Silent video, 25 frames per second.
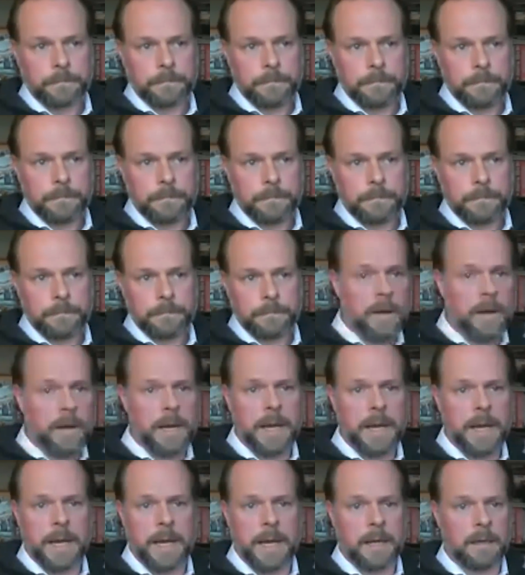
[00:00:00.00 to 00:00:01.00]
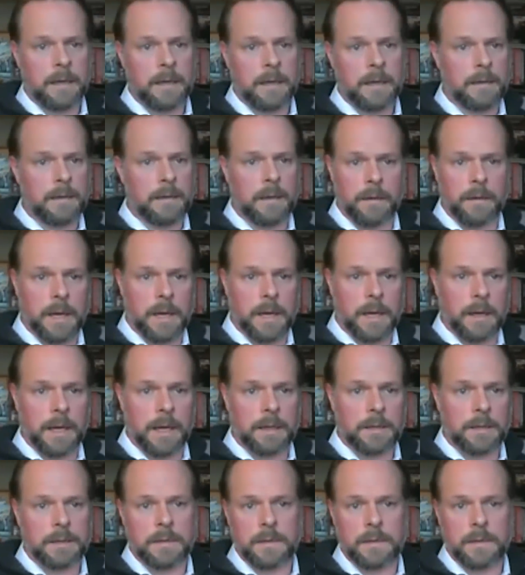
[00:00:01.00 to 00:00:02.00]
I've already had other
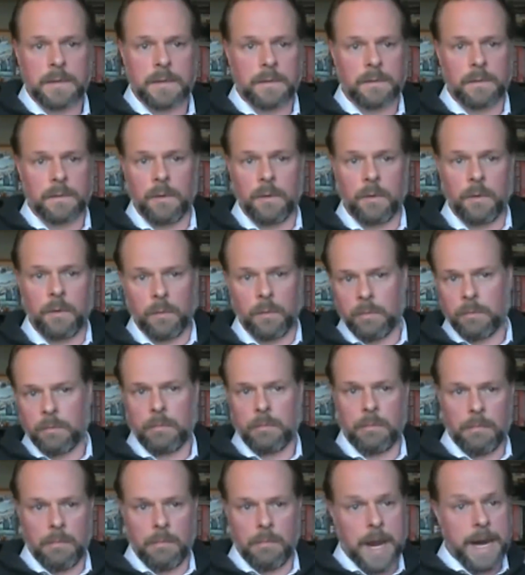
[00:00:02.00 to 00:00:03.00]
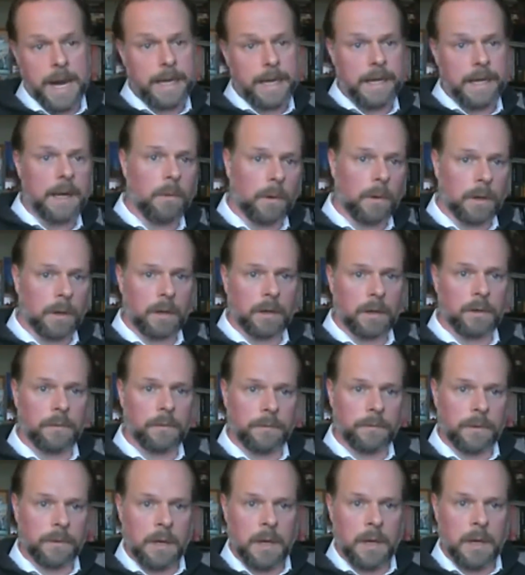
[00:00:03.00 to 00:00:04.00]
connections through my network of
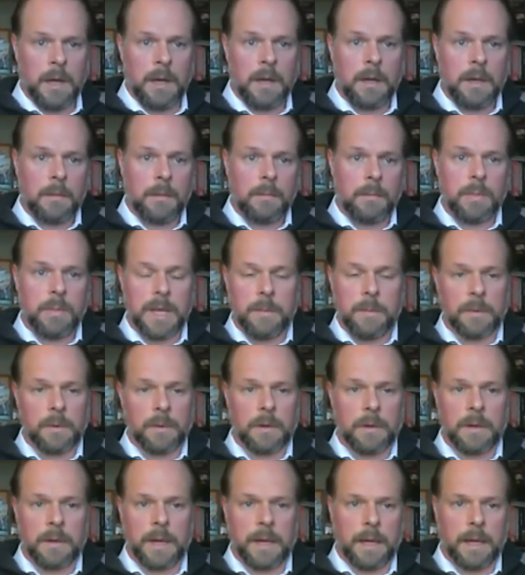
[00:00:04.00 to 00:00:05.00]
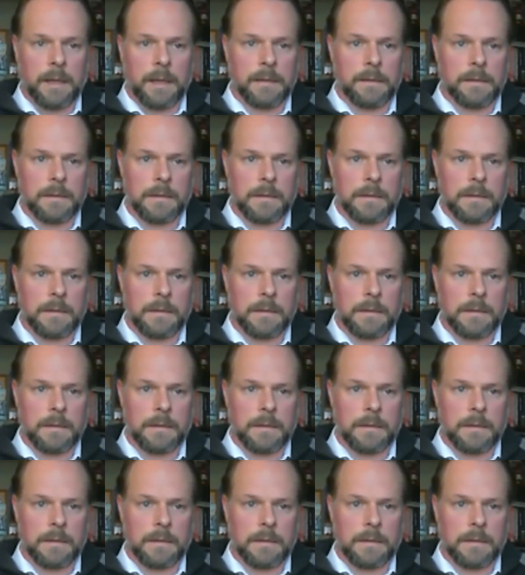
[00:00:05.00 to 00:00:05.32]
people and,